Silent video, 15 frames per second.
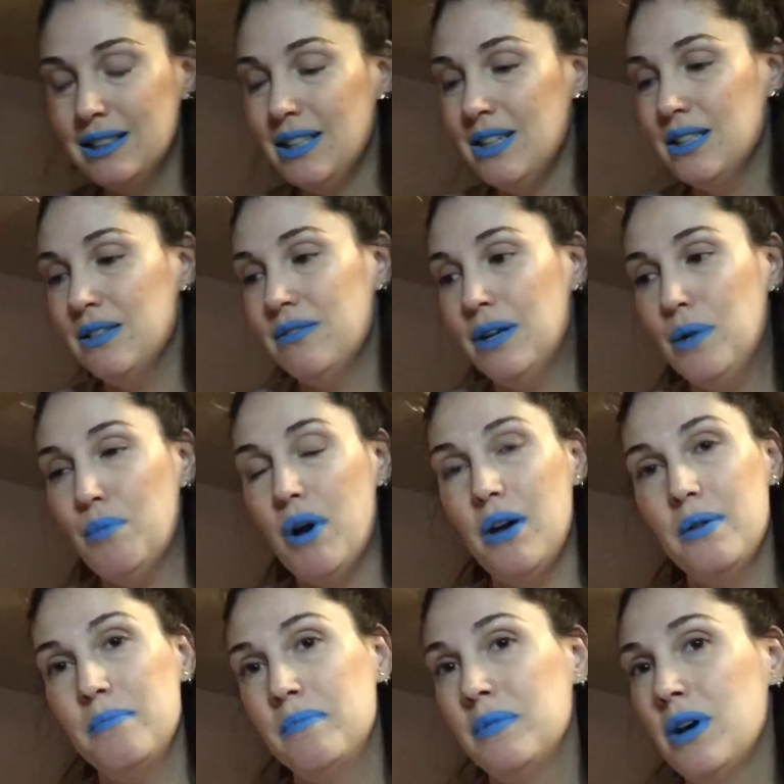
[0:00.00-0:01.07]
down at the very
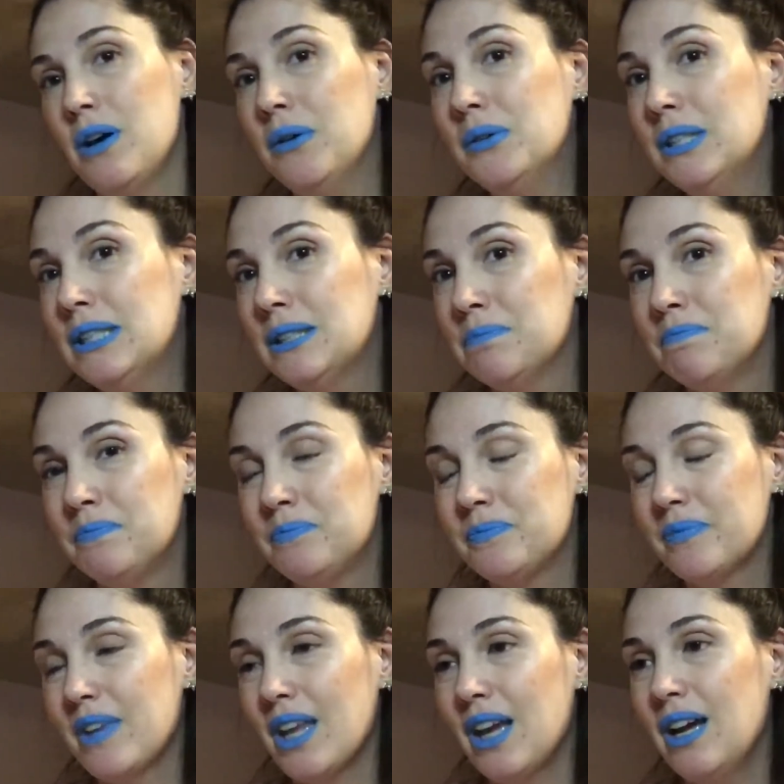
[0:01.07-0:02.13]
bottom always.
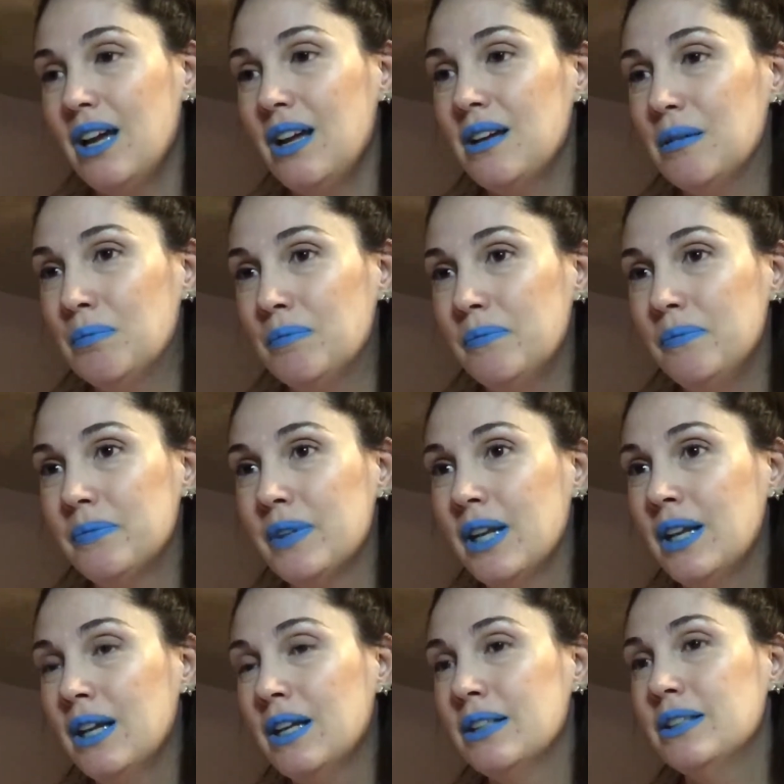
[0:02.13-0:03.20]
Um,
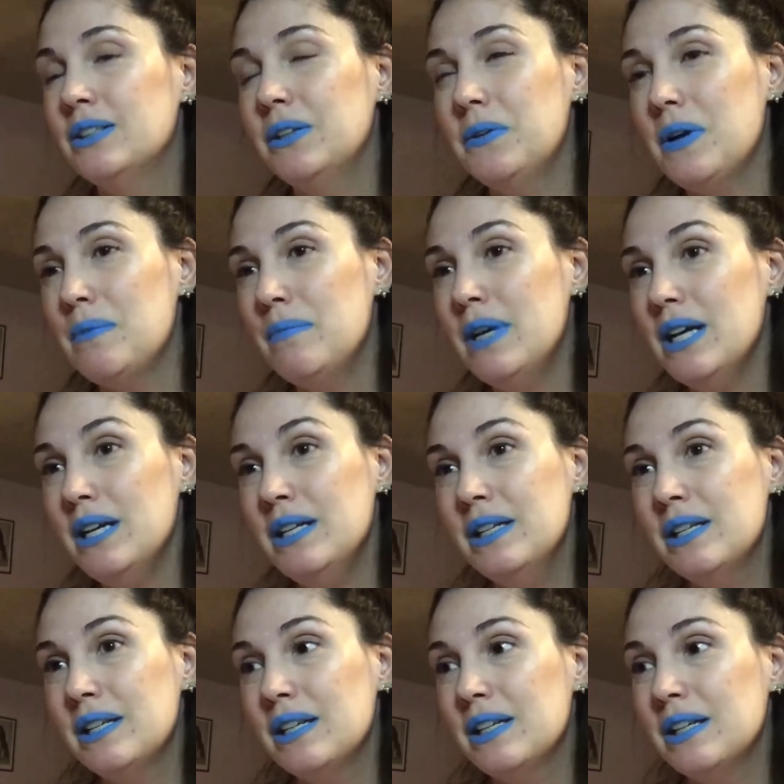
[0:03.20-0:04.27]
so I
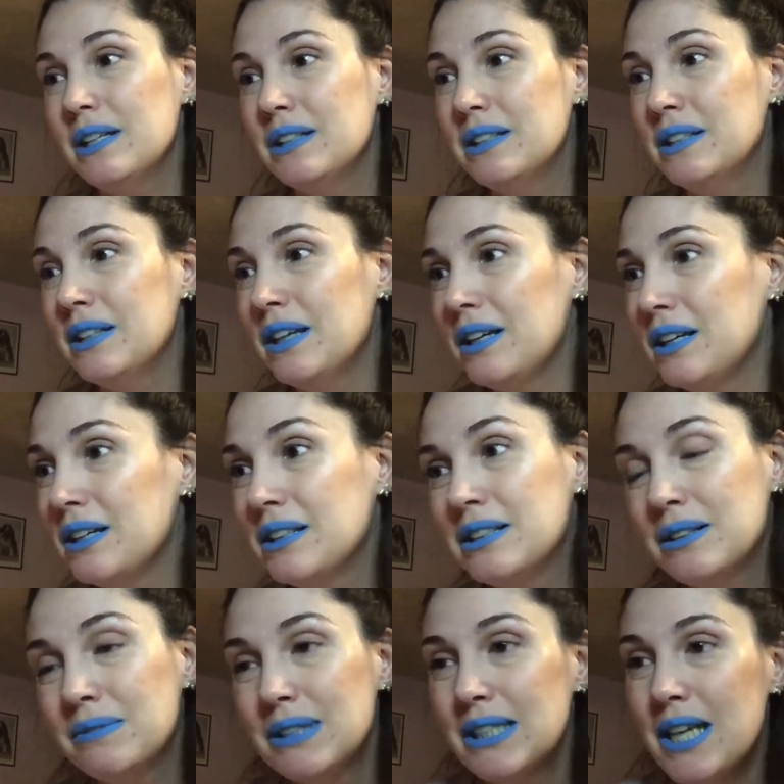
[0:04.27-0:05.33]
made uh,
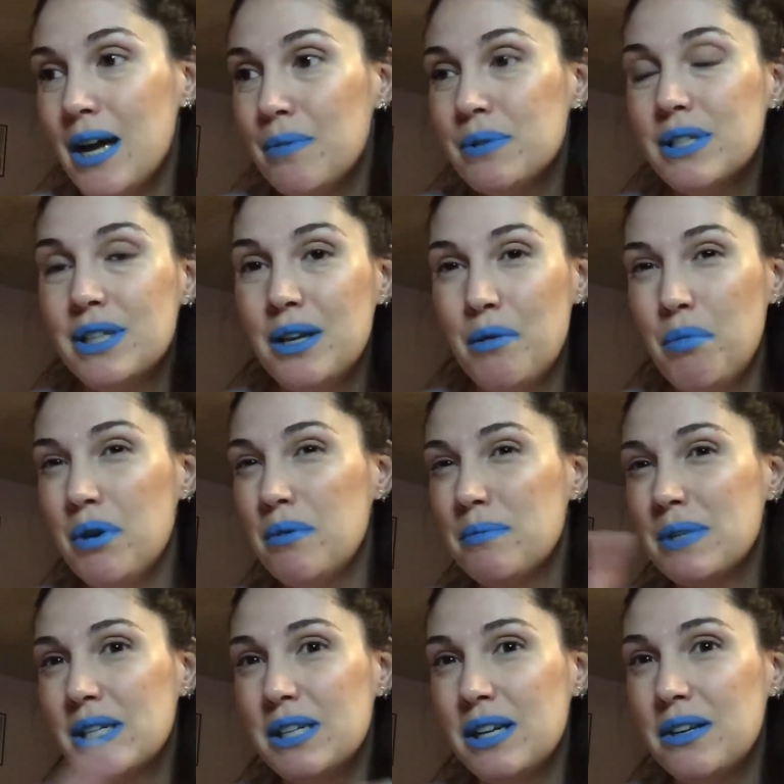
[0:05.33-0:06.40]
some snaps and then I put
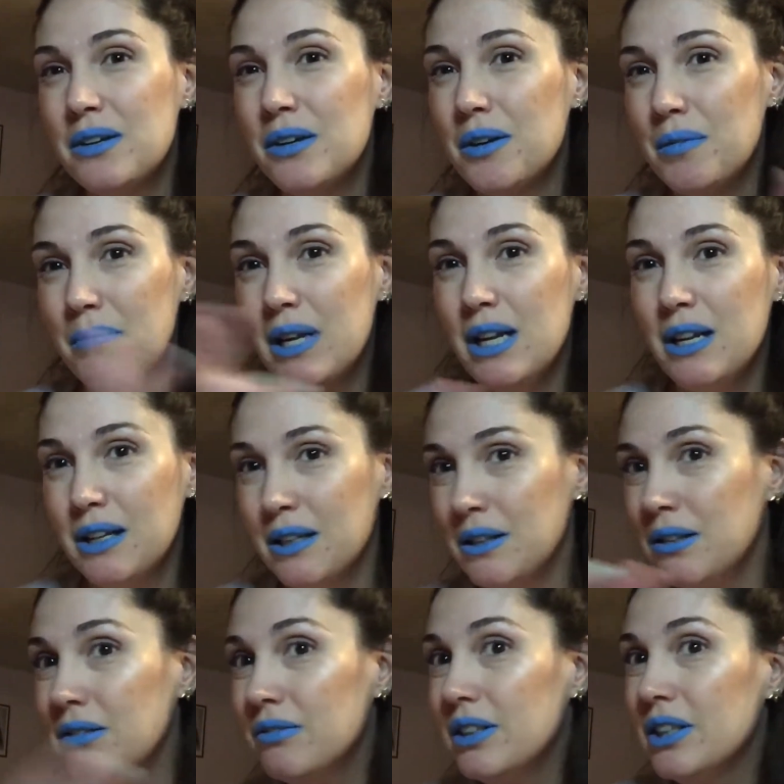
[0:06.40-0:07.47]
them together and made like a
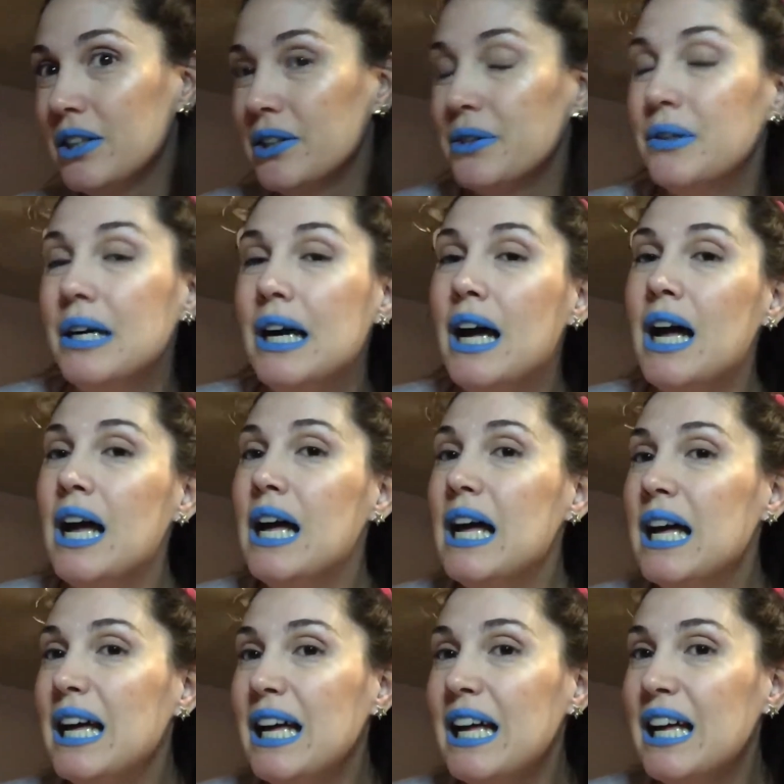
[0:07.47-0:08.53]
little video.
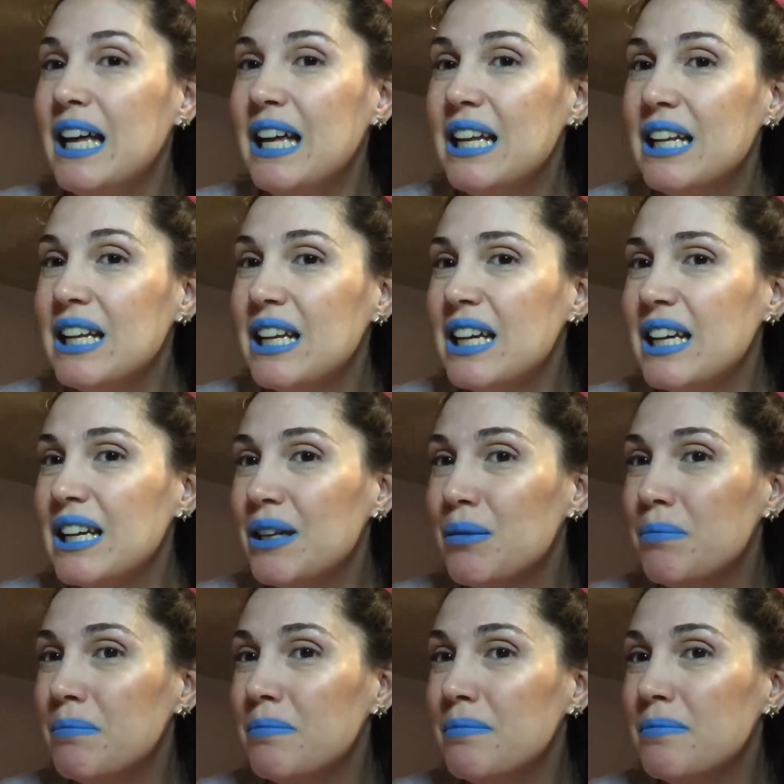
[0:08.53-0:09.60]
And
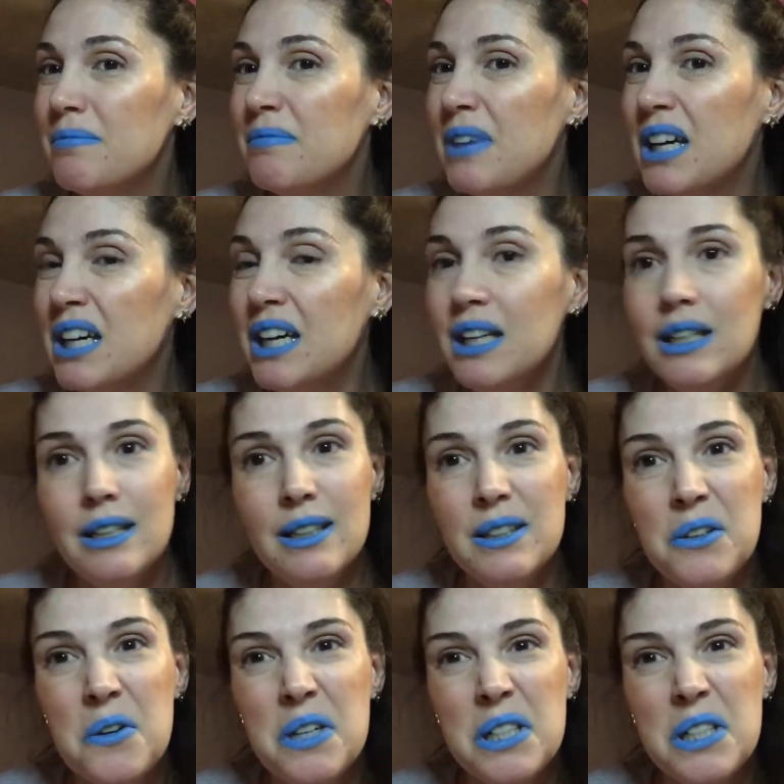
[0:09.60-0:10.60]
um, I kind of didn't know